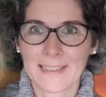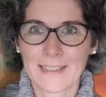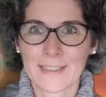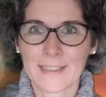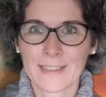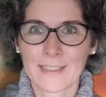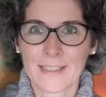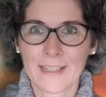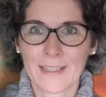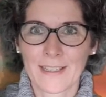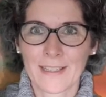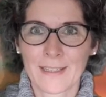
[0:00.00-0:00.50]
a
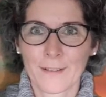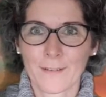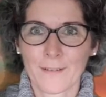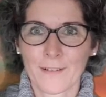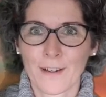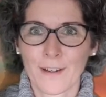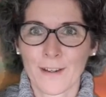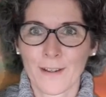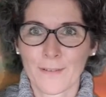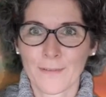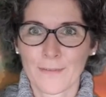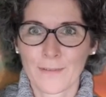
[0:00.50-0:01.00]

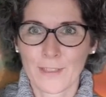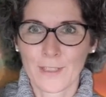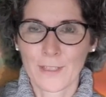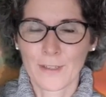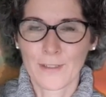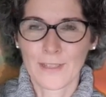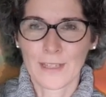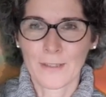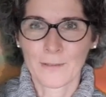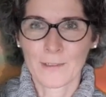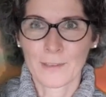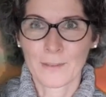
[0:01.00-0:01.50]
digraph? So
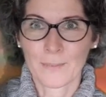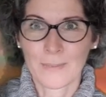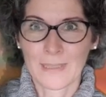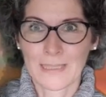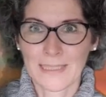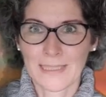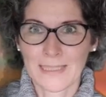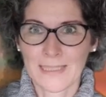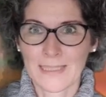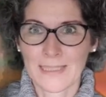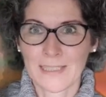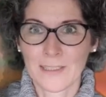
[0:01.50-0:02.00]
that would
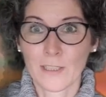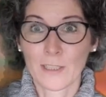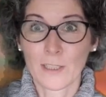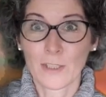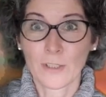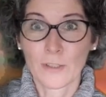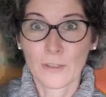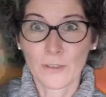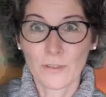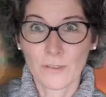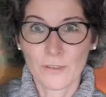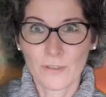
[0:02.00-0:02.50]
be
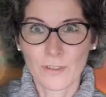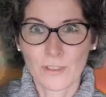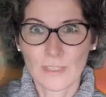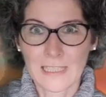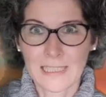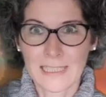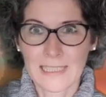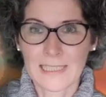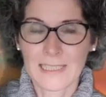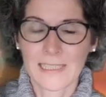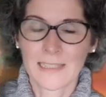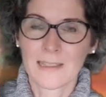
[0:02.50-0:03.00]

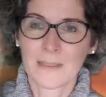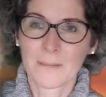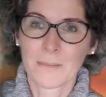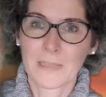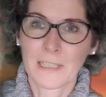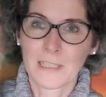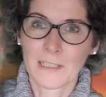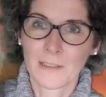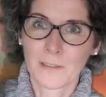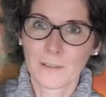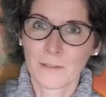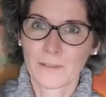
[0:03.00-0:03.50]
usually in the
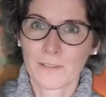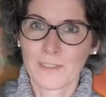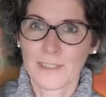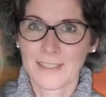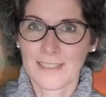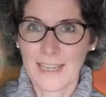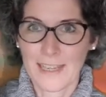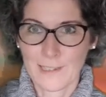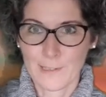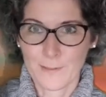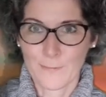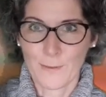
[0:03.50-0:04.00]
middle or at
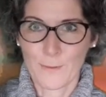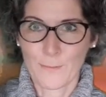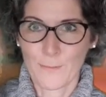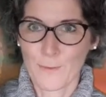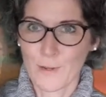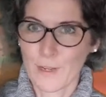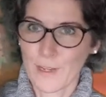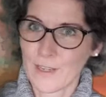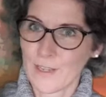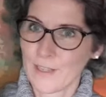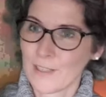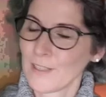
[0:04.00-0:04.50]
the end of the
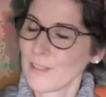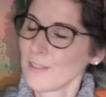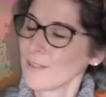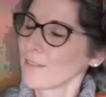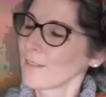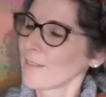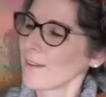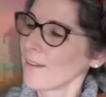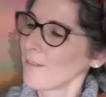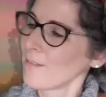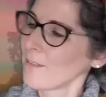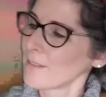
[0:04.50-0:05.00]
word.
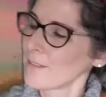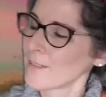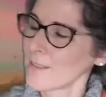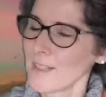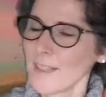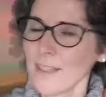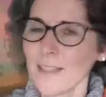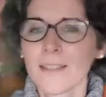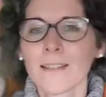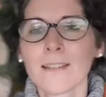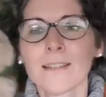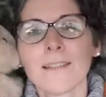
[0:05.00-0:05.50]
Okay,
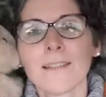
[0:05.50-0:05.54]
Rusty?